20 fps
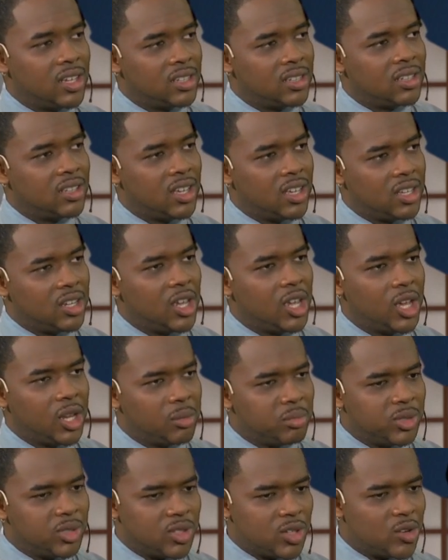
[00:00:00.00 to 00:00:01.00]
it
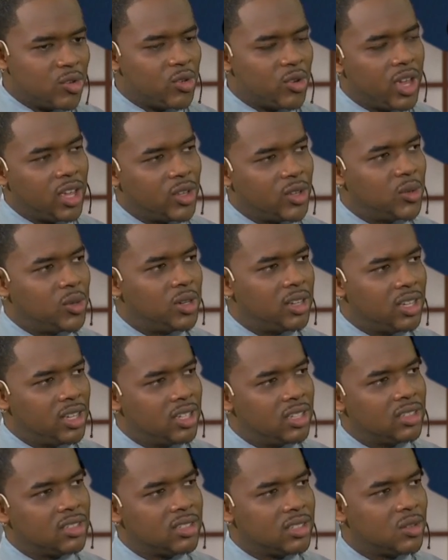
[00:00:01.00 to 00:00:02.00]
helps to
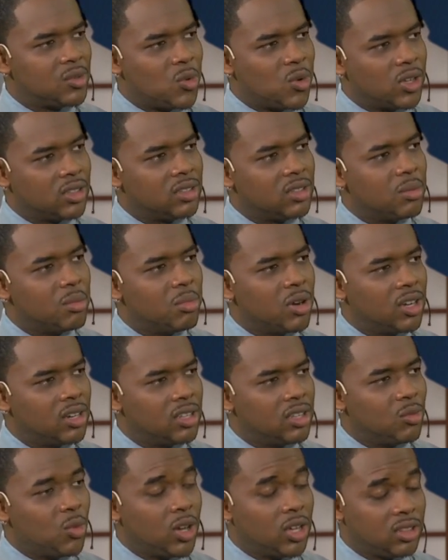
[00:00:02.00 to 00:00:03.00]
regulate what
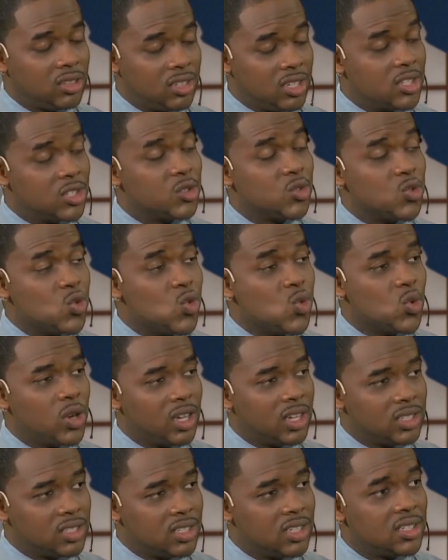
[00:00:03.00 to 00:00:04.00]
is known
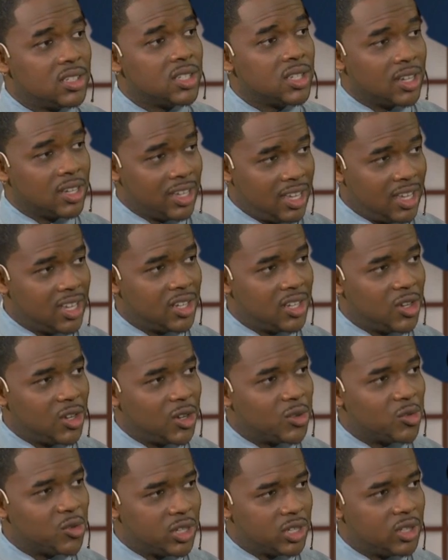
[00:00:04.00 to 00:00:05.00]
as the
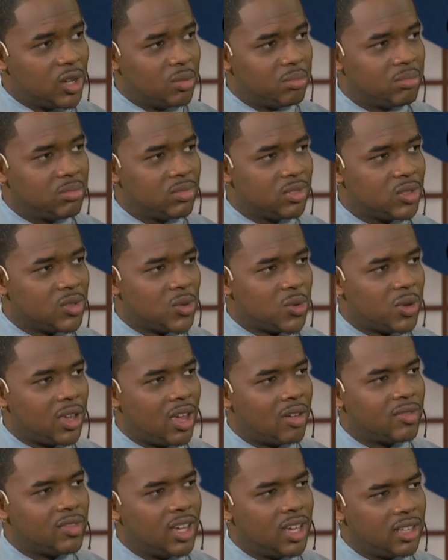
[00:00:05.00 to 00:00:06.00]
circadian rhythm. So we
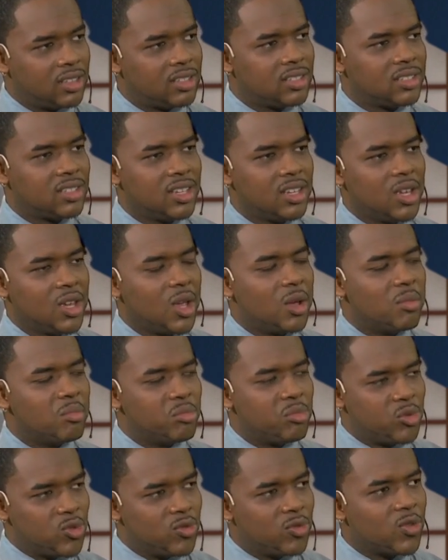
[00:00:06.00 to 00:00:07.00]
have that
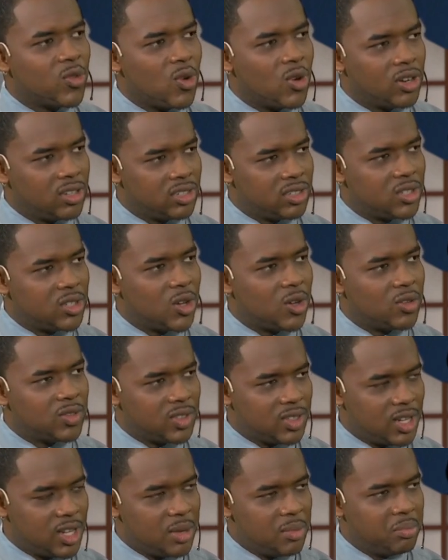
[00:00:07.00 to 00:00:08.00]
improved quality of
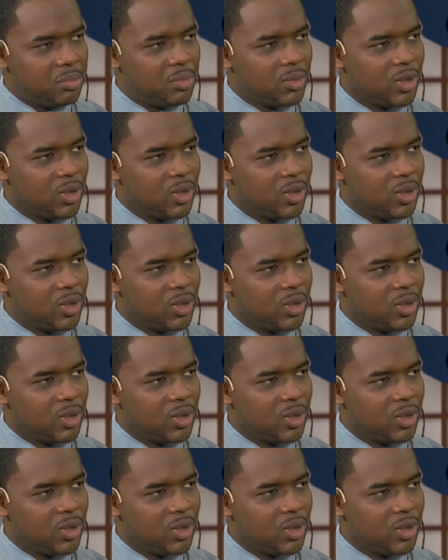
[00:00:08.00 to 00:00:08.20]
sleep.